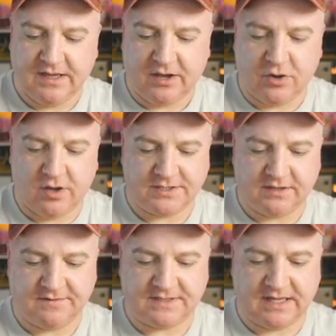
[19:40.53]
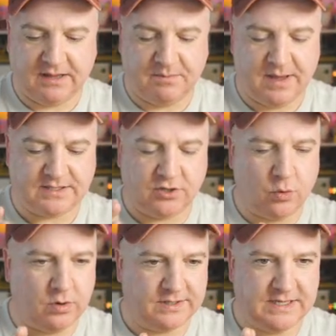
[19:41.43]
I've got a sort of slightly better
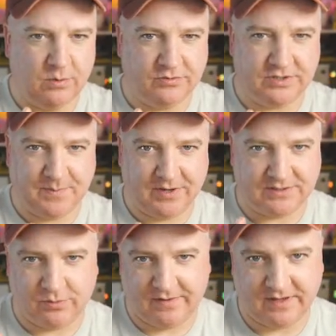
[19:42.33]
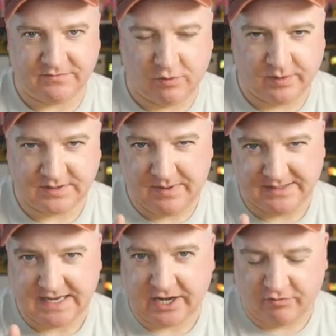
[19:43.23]
quality one just because I wanted this robot to be
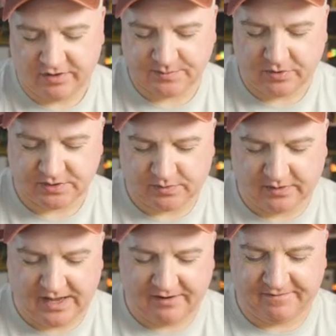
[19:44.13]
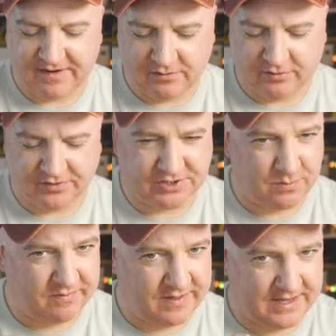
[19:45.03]
as accurate as possible. And I found on
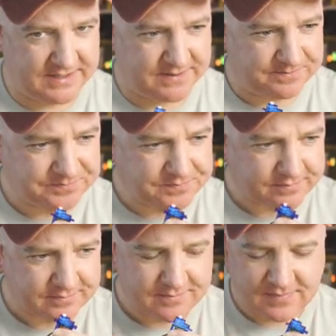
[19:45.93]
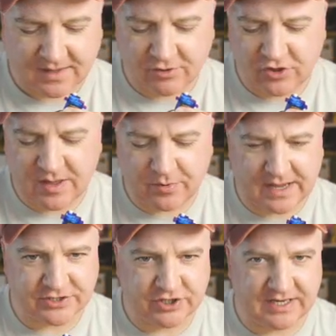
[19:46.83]
some of these, cheaper
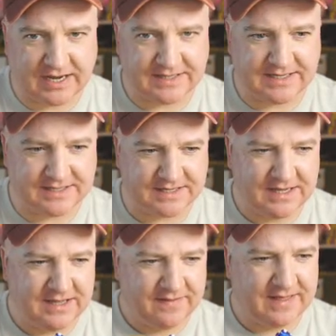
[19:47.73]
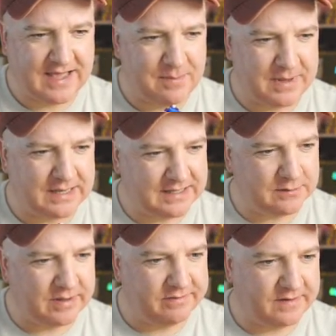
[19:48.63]
SG90s, they can be a
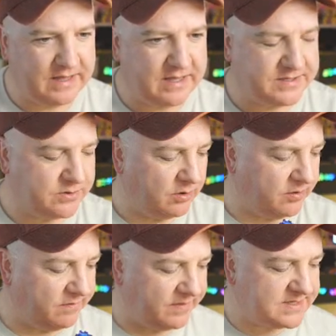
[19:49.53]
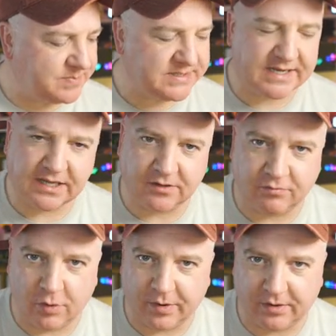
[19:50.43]
little bit flaky. So I thought for this particular
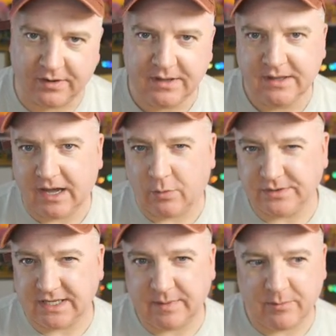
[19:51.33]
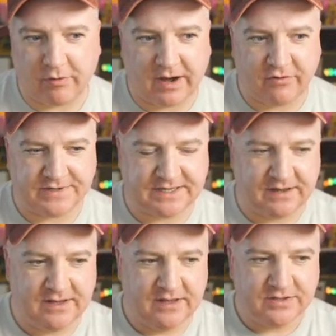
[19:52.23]
robot, I wanted a bit more
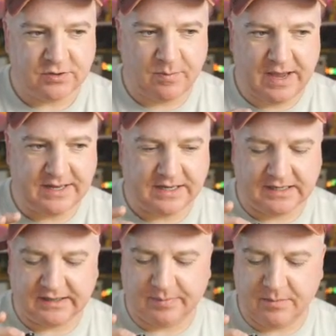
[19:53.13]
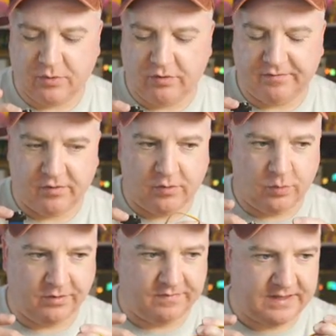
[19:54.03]
accuracy. So I paid a little bit more for
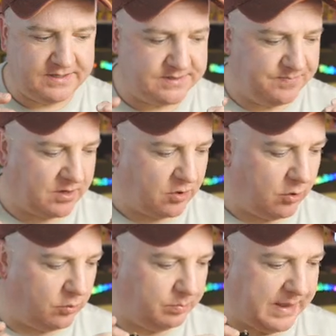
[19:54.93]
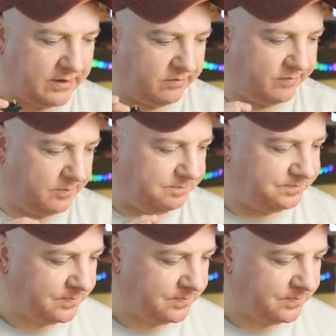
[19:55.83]
one of these. I've got a whole pack of them.